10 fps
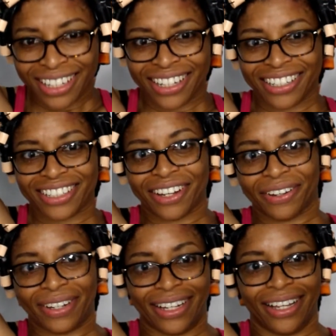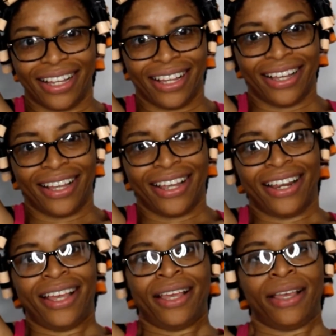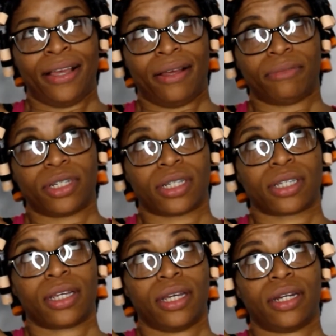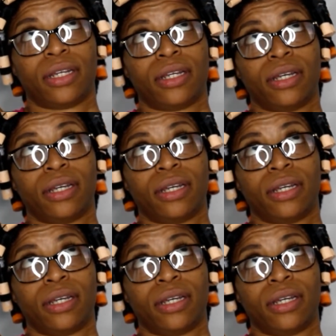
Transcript: So, I'm just gonna